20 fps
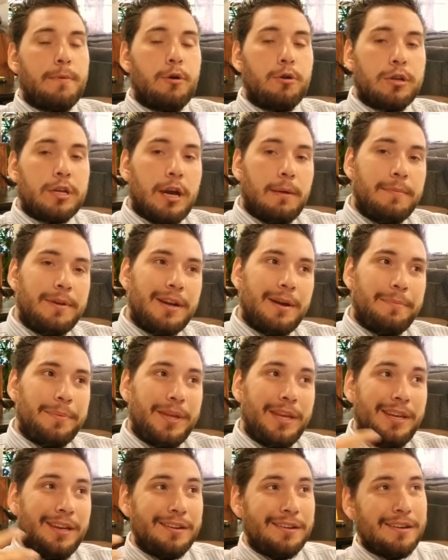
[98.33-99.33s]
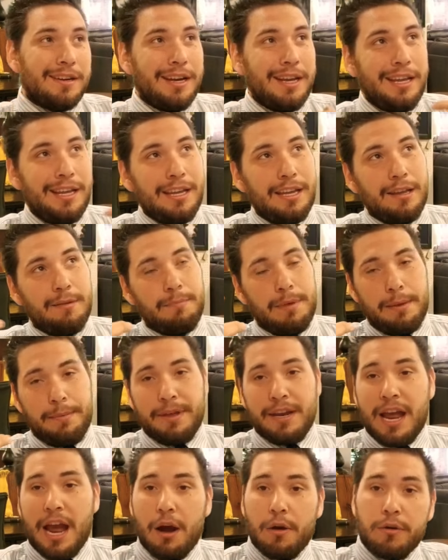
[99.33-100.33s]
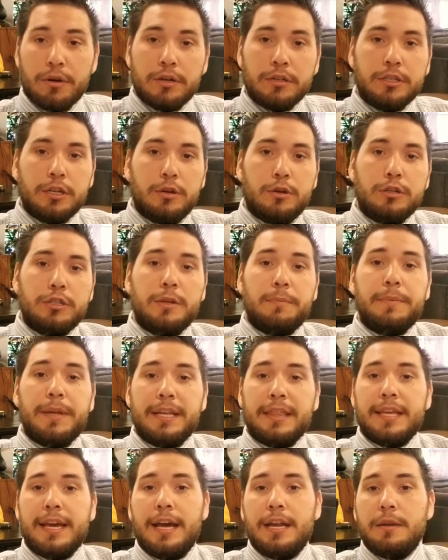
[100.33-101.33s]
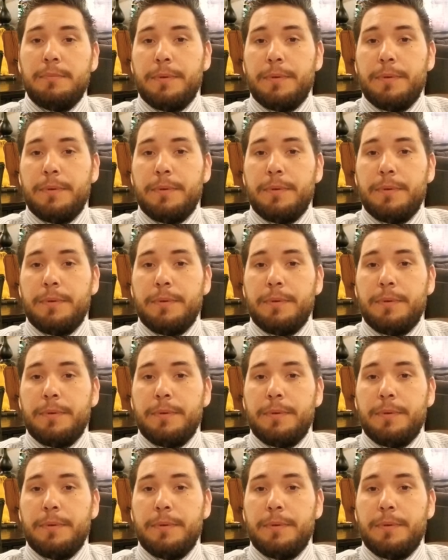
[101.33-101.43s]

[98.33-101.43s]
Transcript: mode coming up here in maybe an hour or so or something like that.